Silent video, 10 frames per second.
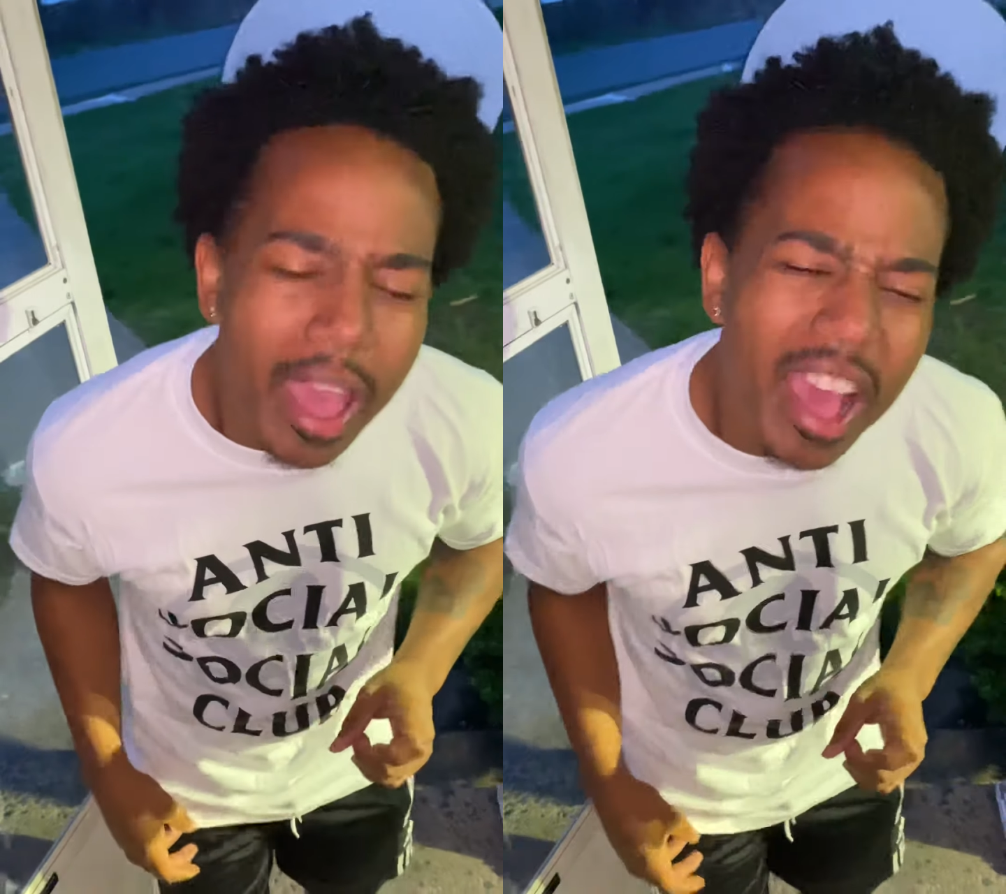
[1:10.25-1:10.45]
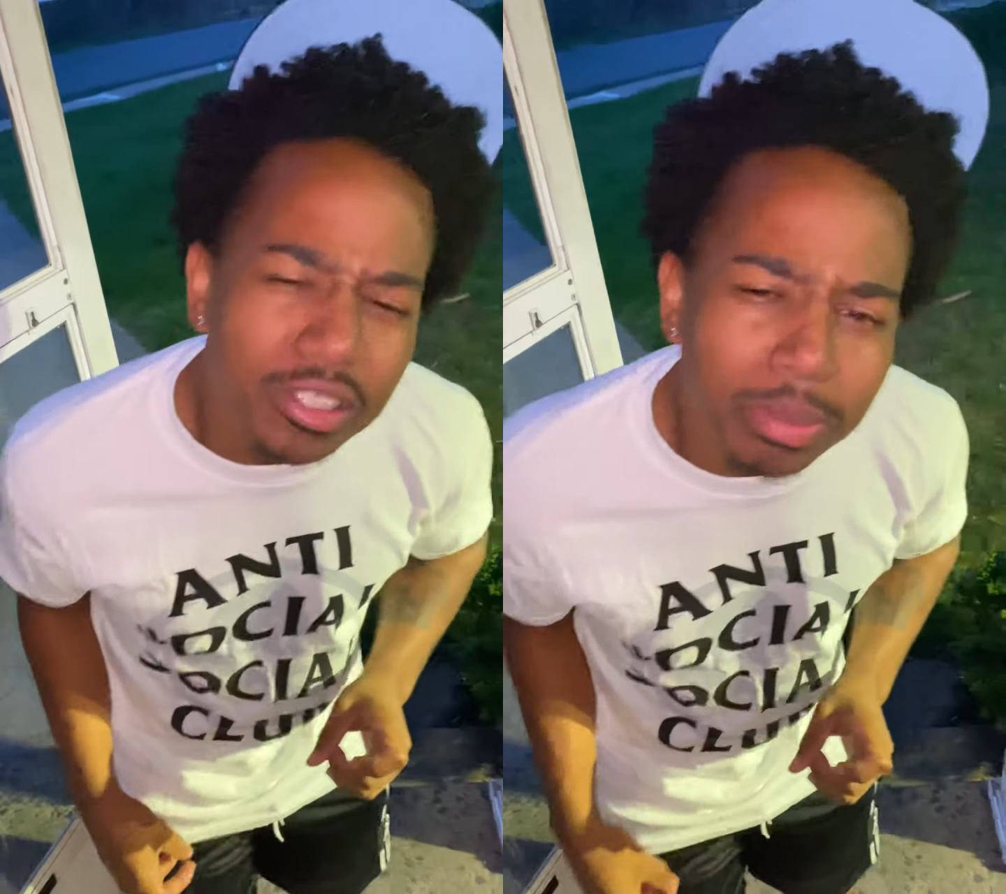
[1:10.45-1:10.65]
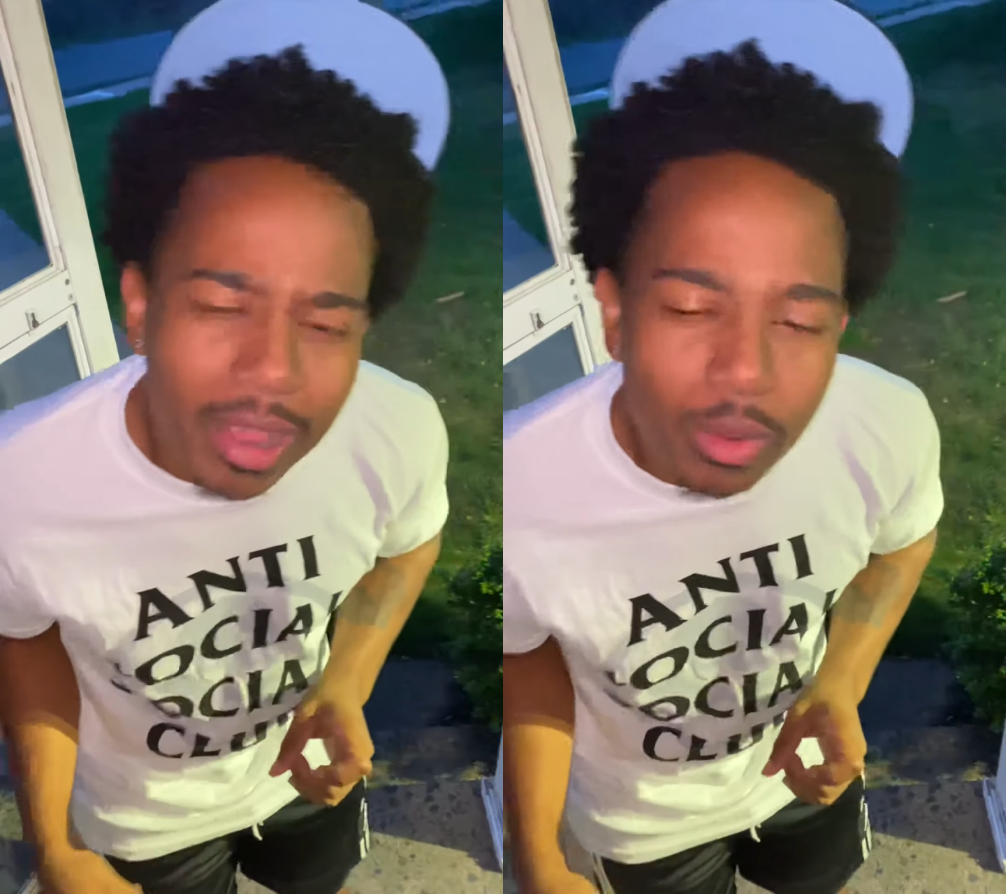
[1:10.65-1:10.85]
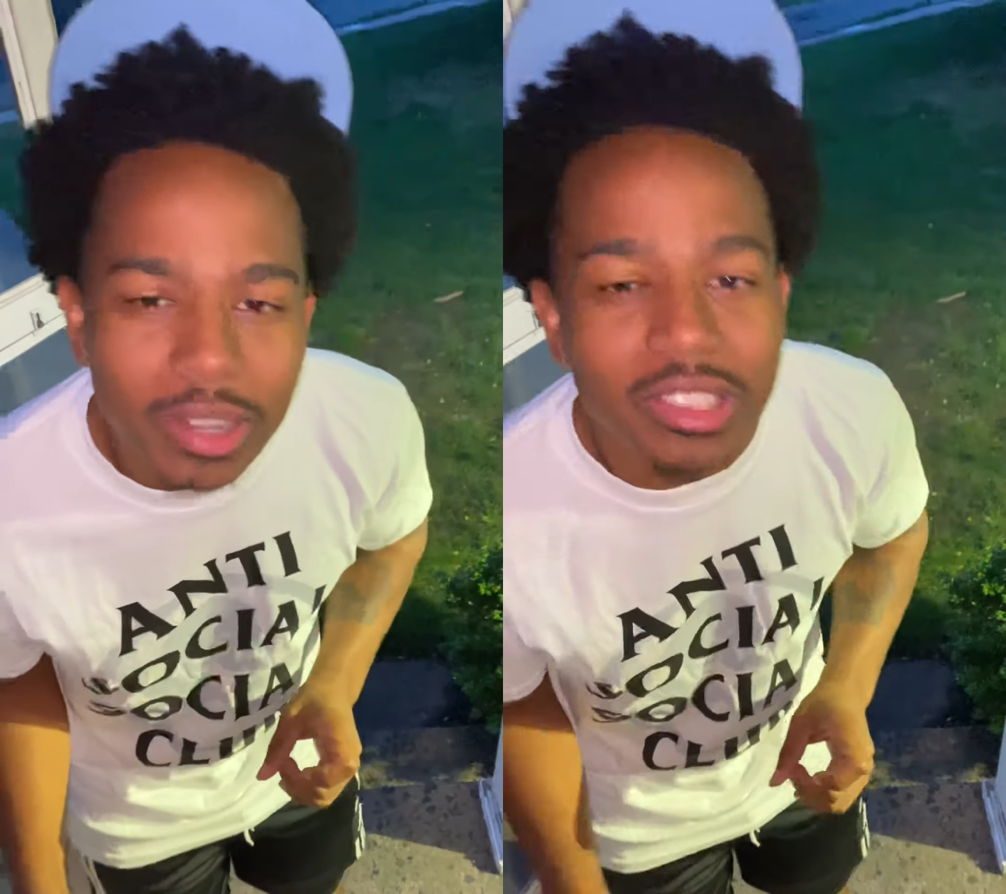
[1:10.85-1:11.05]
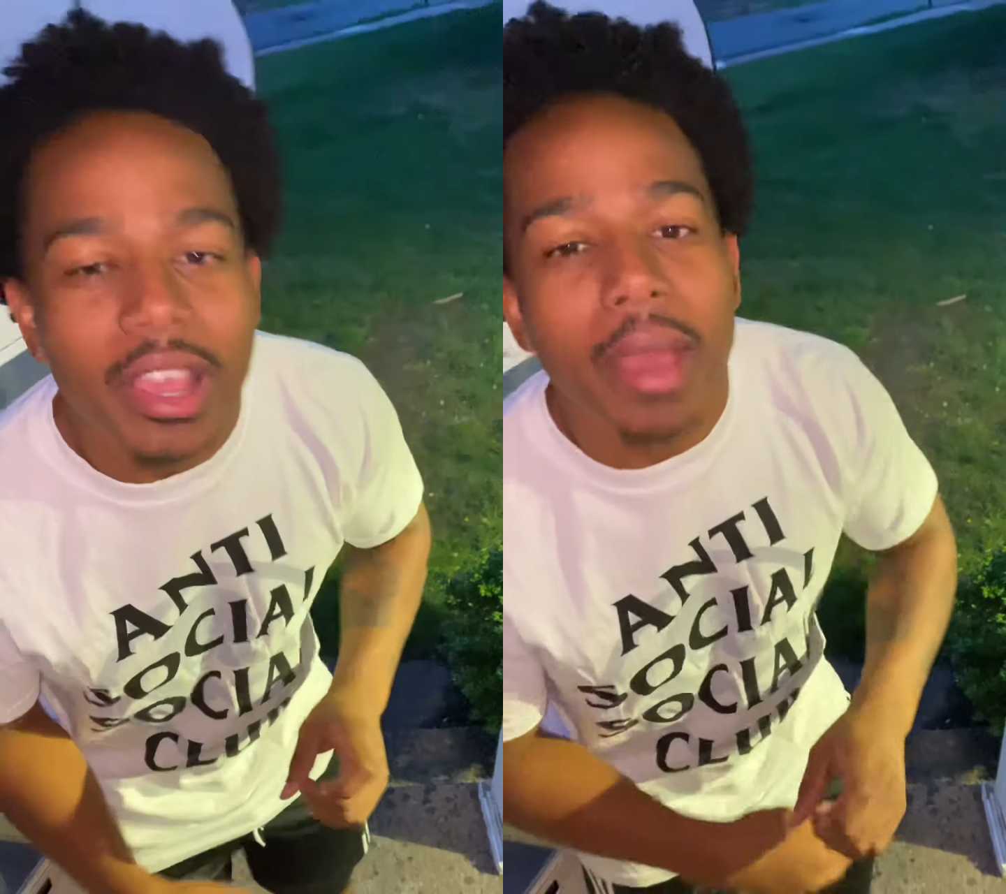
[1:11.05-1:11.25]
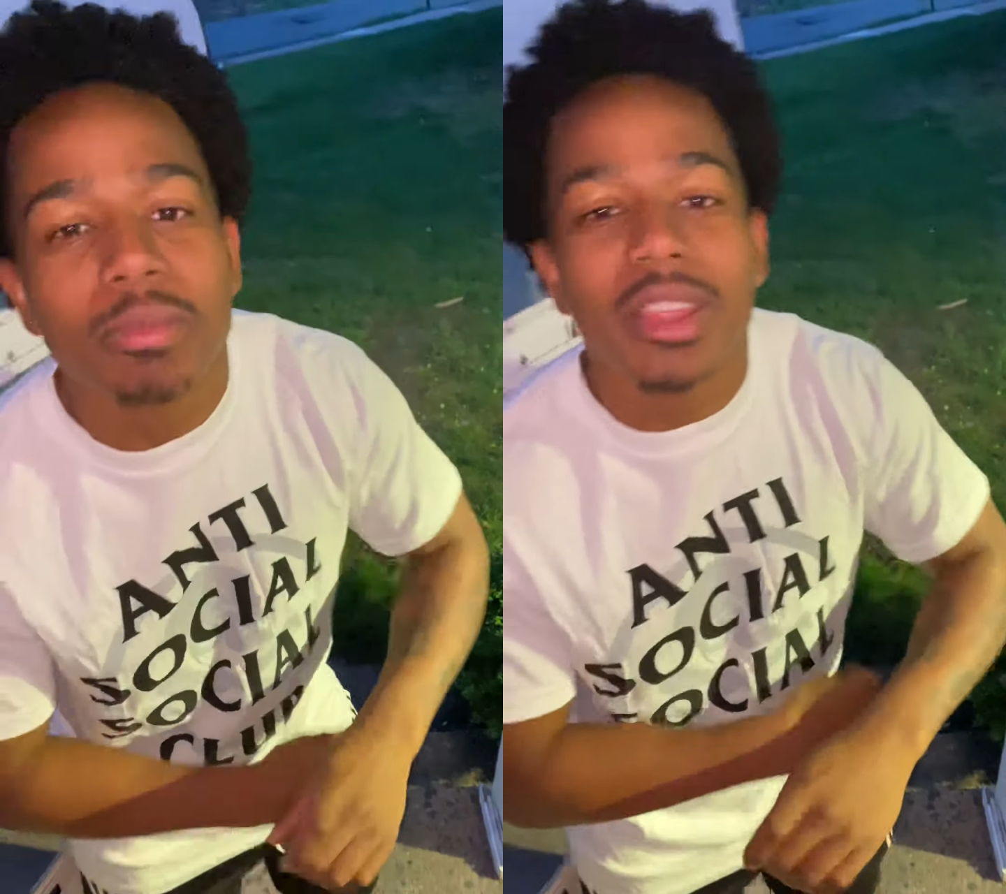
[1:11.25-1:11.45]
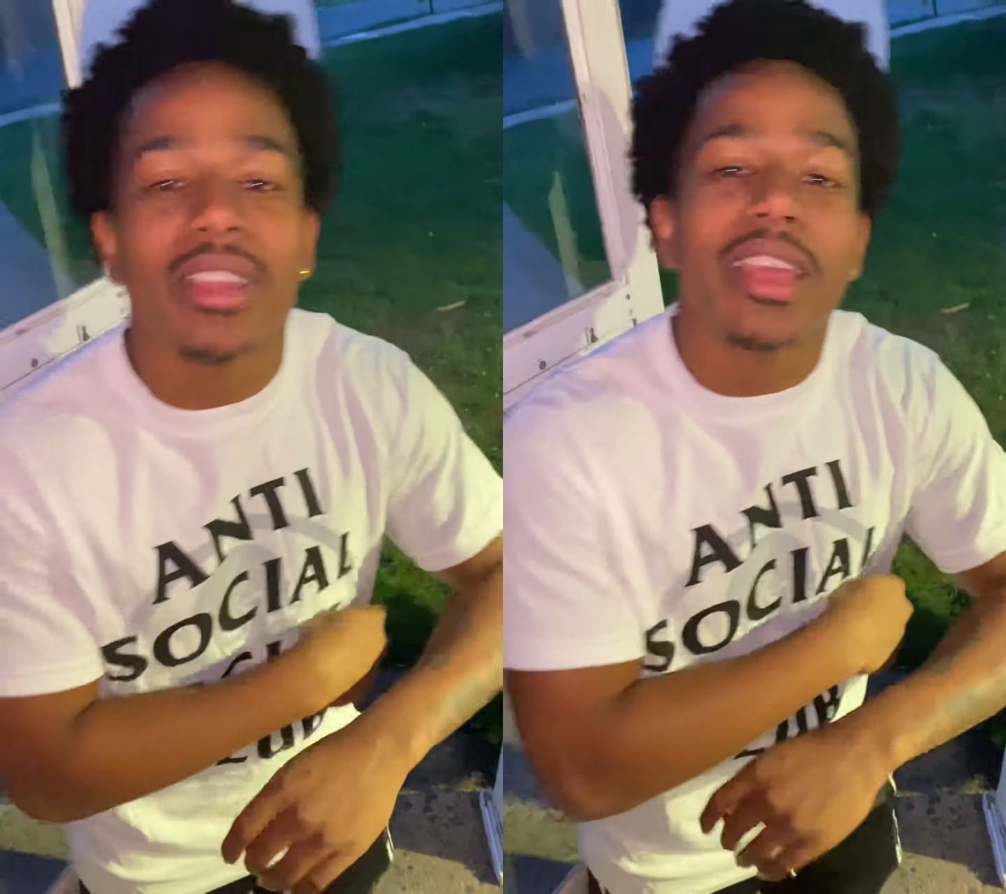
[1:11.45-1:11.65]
As Black Watch captain,